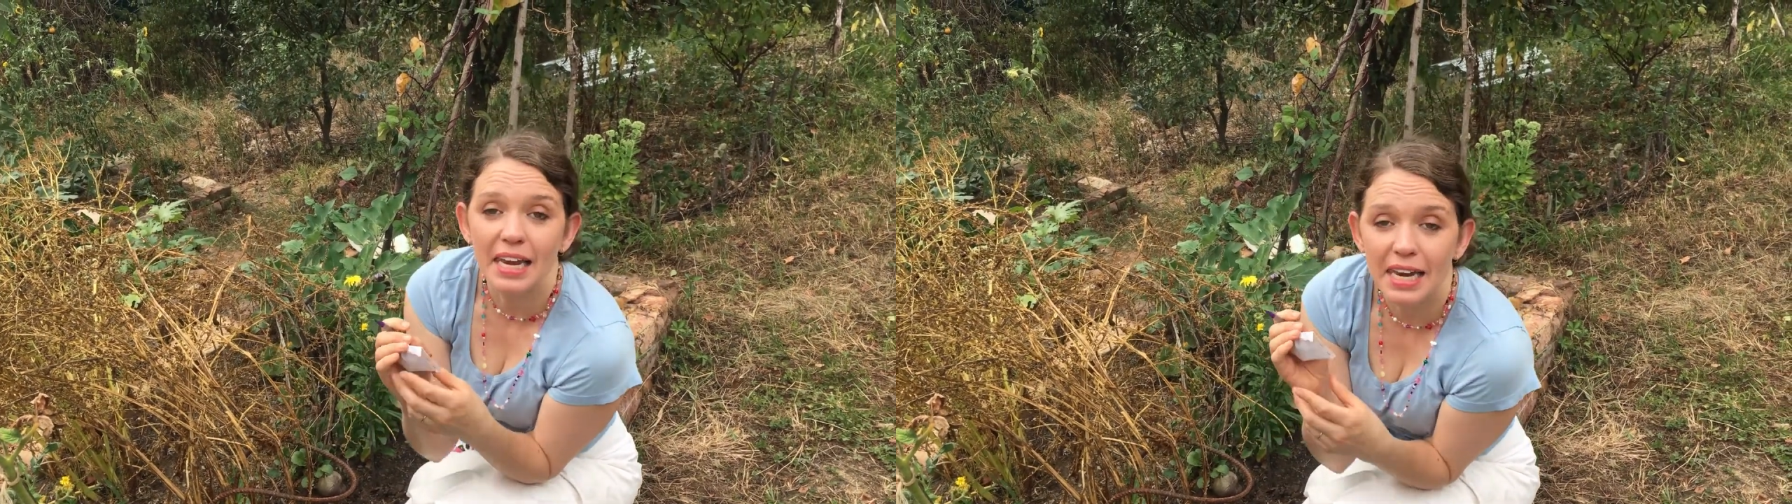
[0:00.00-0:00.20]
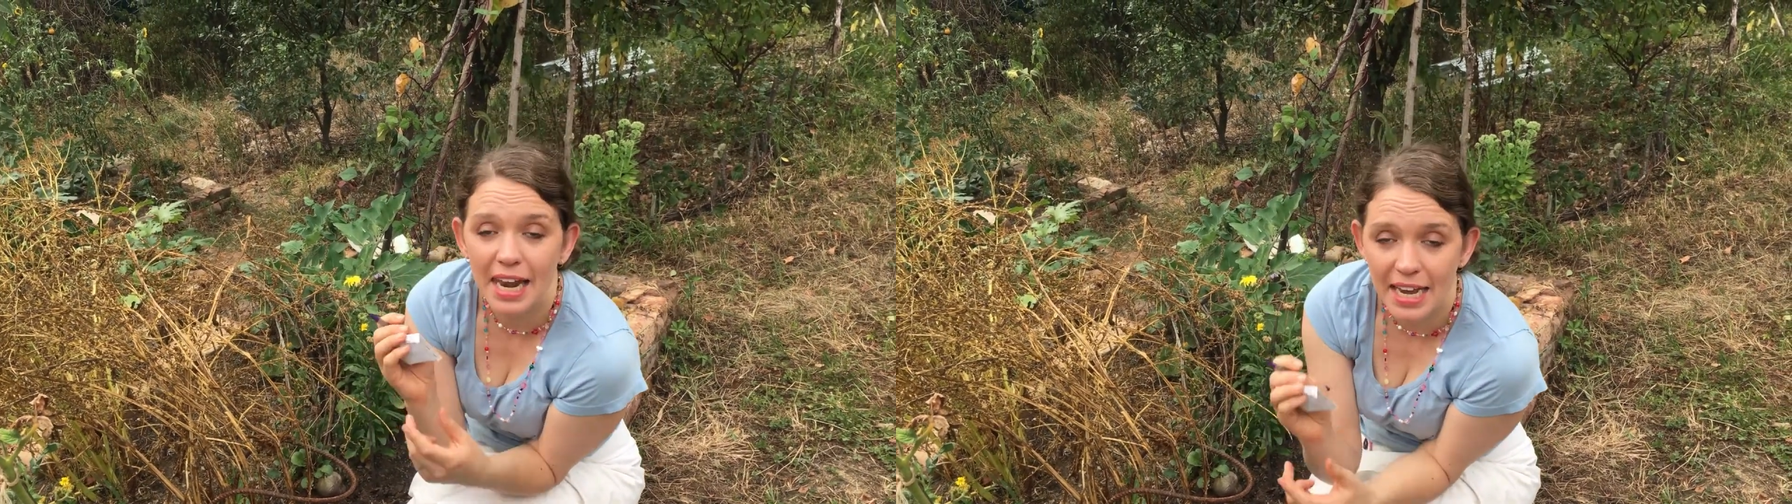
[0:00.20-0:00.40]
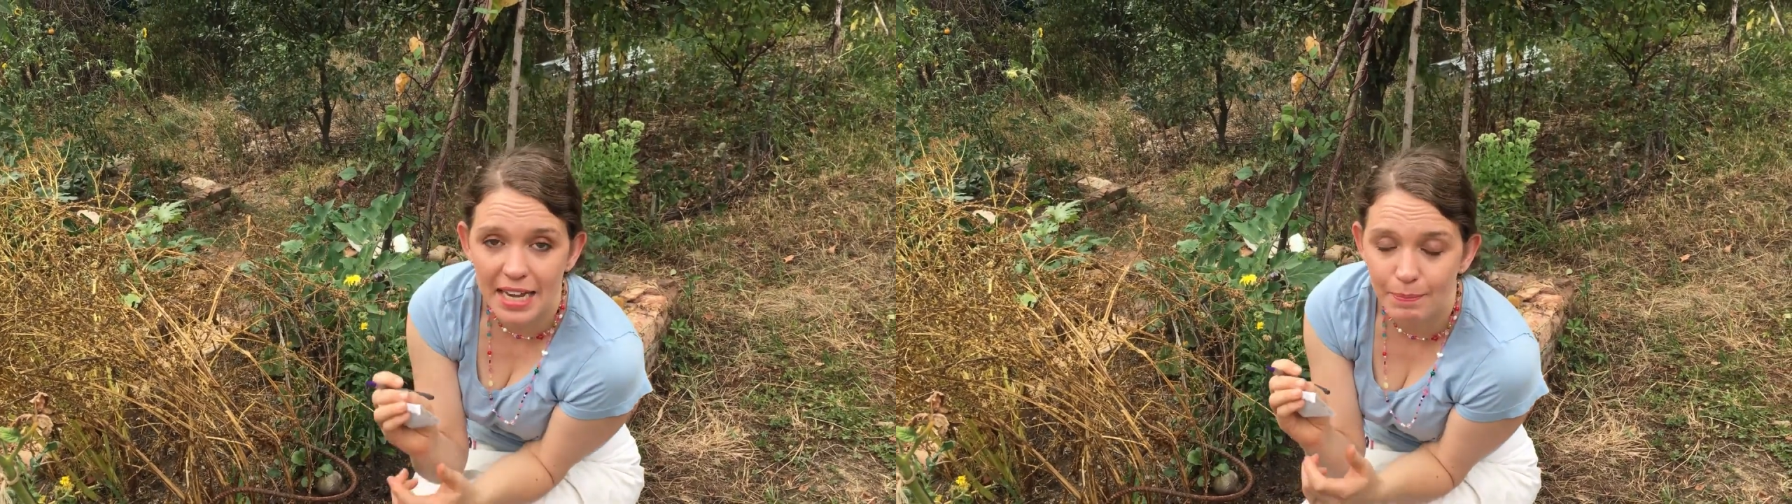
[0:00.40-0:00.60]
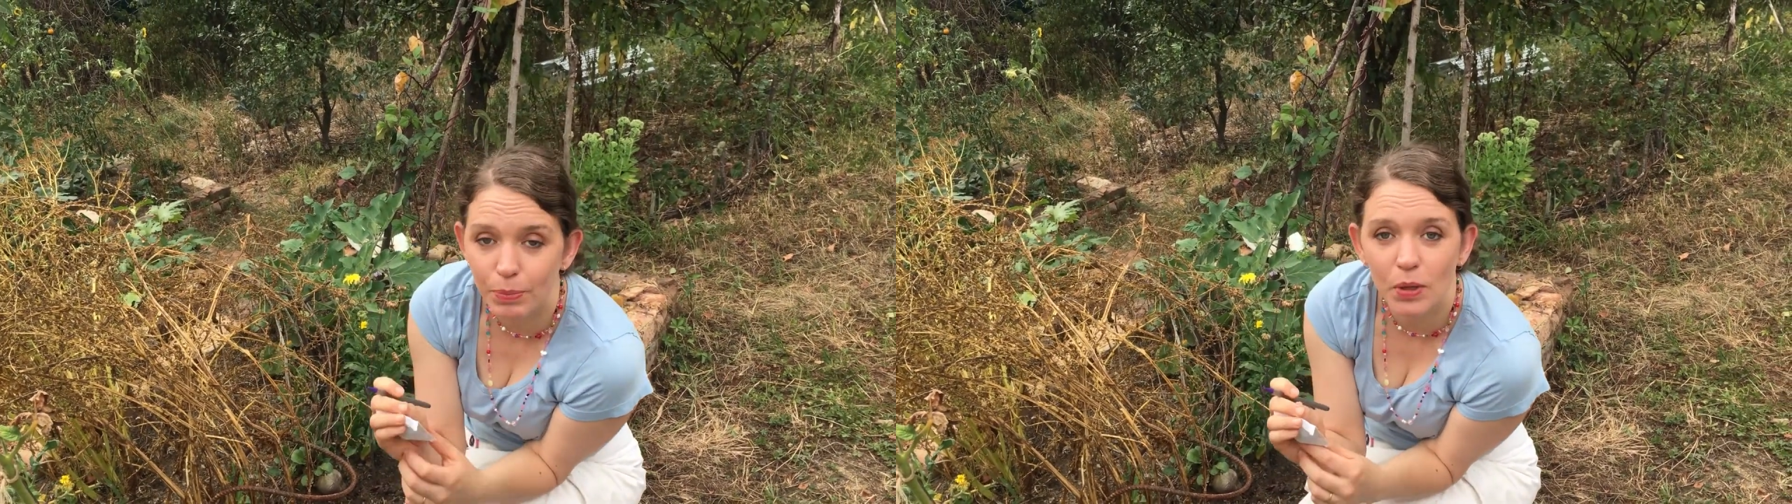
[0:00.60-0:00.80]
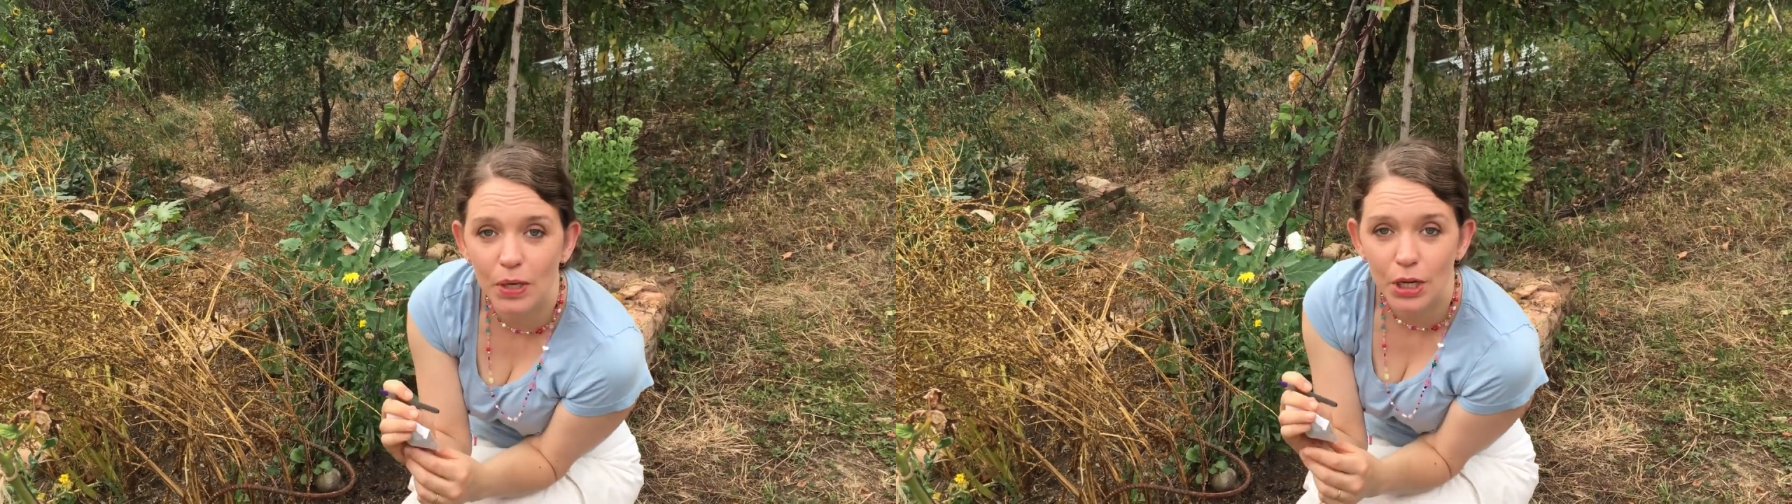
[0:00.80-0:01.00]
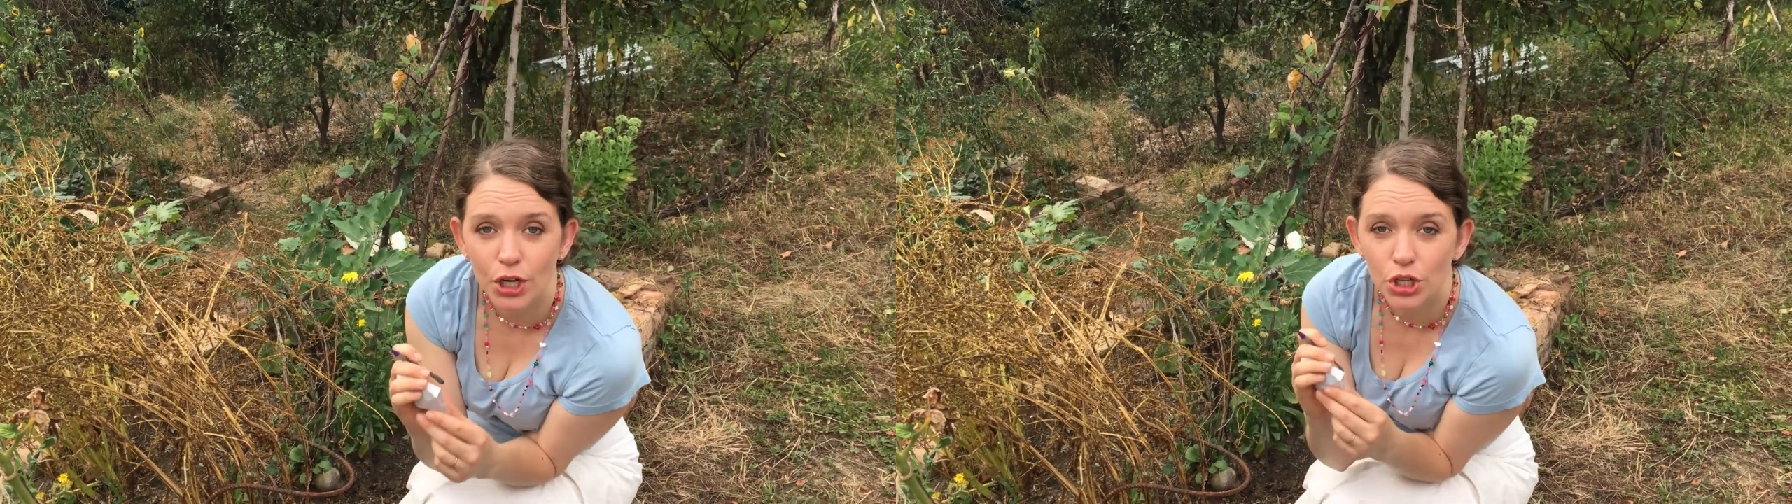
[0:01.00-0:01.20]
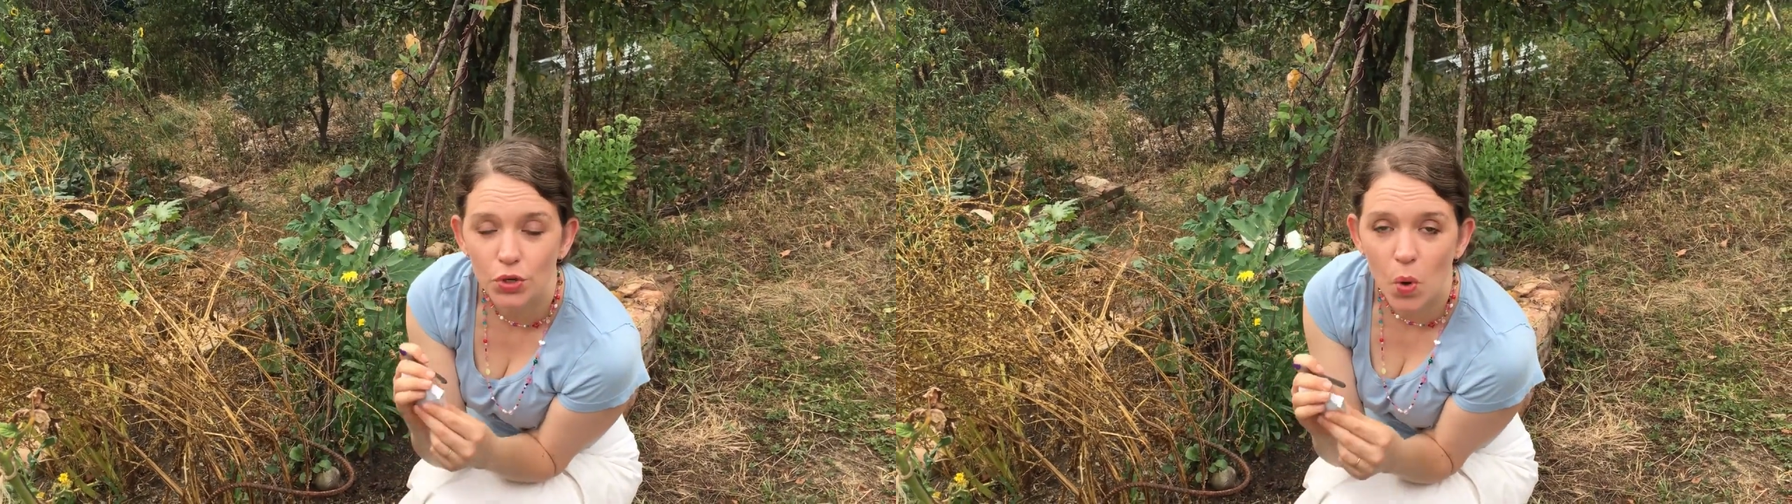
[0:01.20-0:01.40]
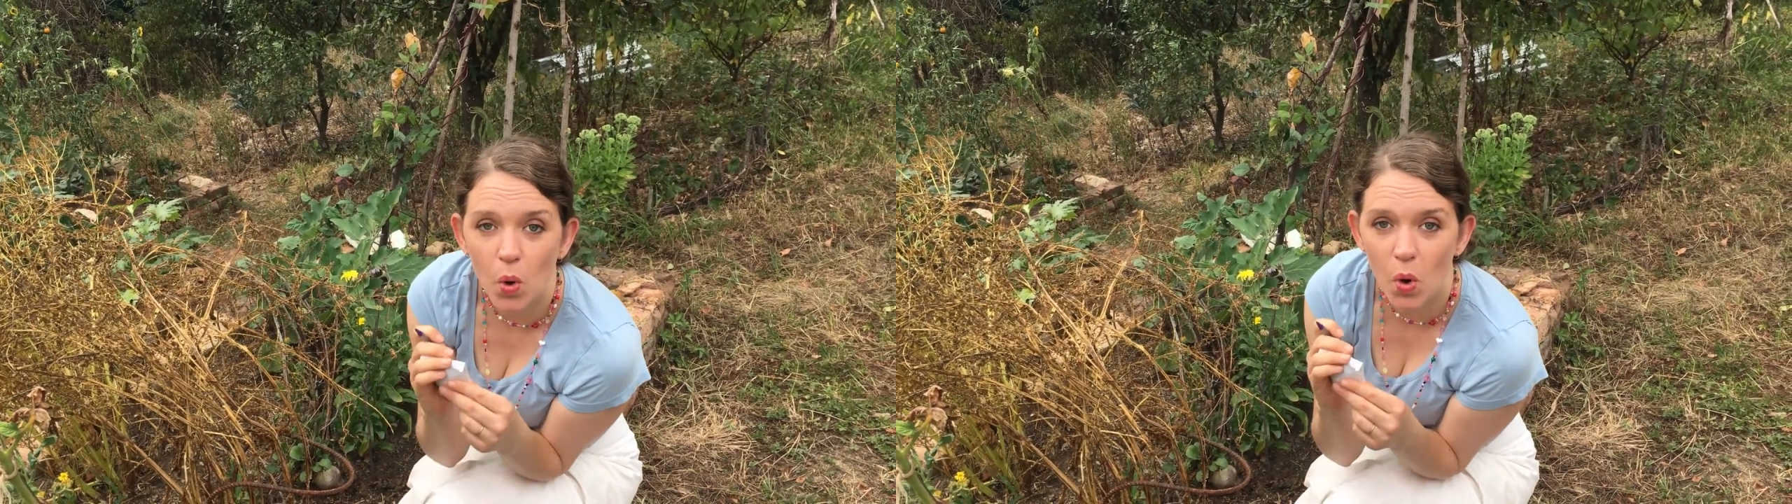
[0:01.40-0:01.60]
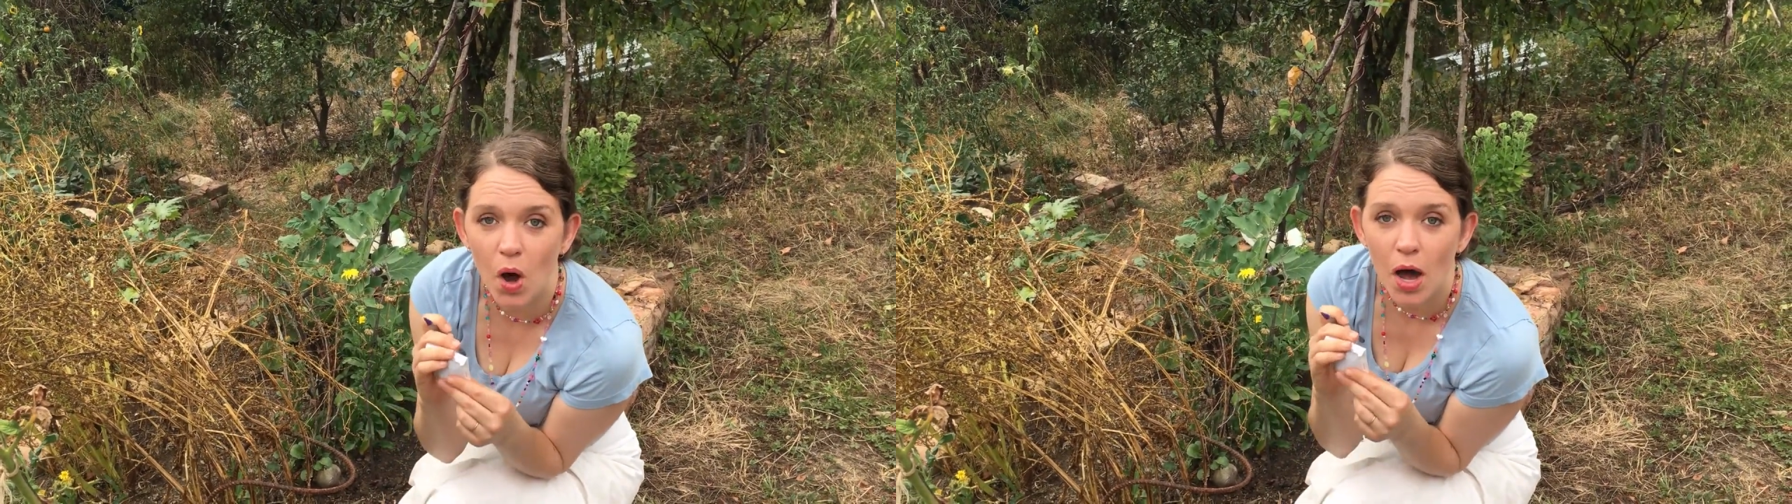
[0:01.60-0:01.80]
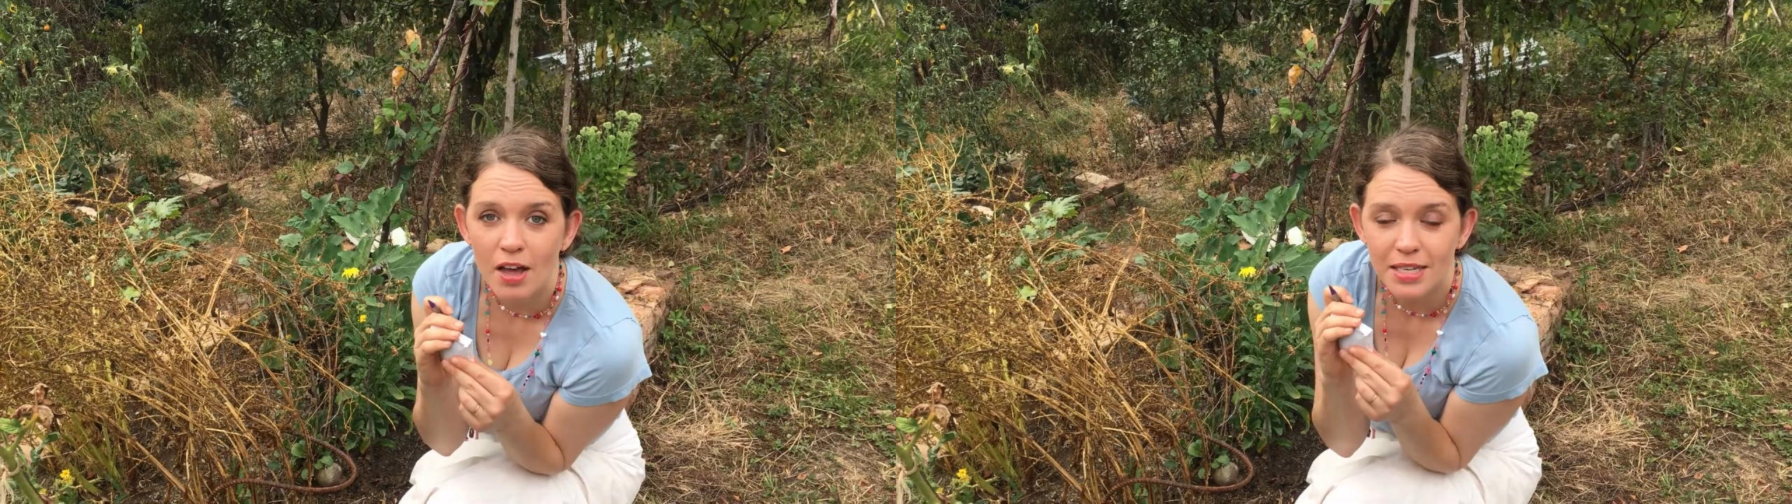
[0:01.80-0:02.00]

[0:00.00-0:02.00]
label your